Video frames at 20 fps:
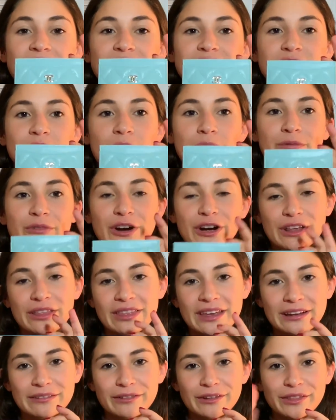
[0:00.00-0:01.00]
So I'm very
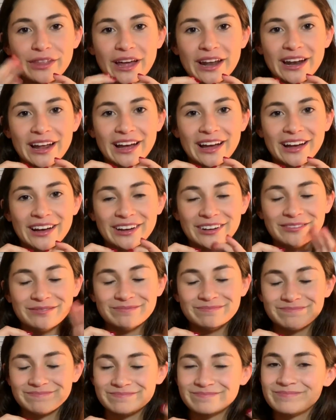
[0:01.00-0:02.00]
thankful that
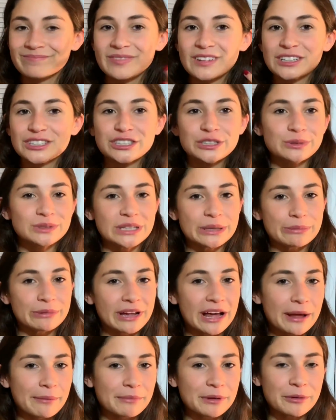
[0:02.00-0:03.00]
she was able
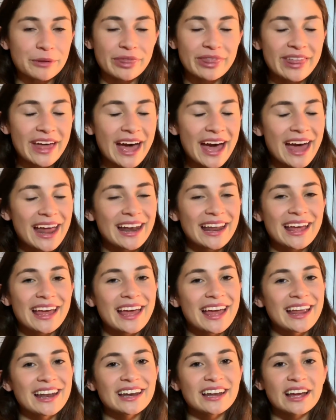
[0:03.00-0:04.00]
to help me with that.
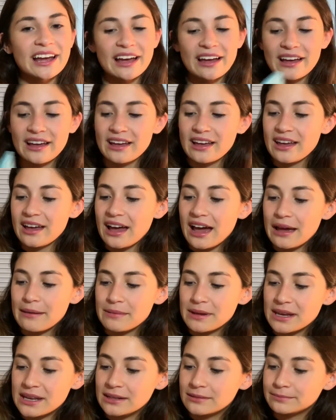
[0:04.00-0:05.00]
And I
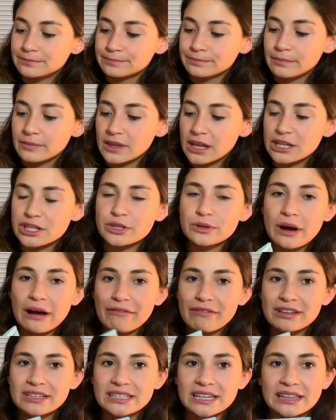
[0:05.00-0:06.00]
mean, they do
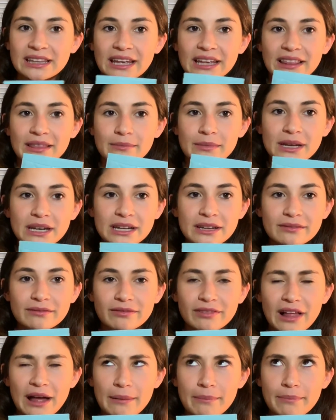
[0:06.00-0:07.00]
have this in like the medium
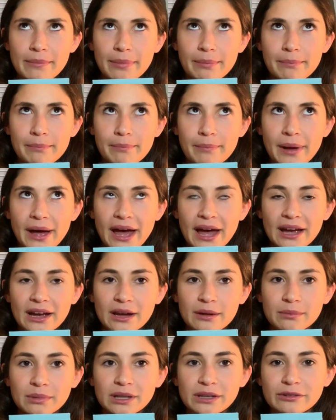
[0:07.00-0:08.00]
flat
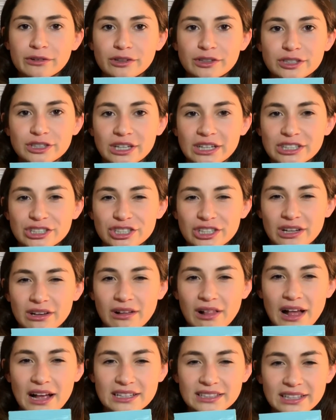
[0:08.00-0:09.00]
bag, I believe, or just like a Chanel
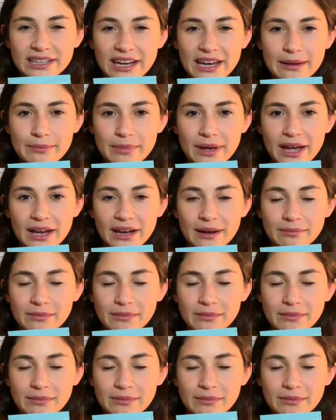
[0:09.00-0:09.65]
classic handbag.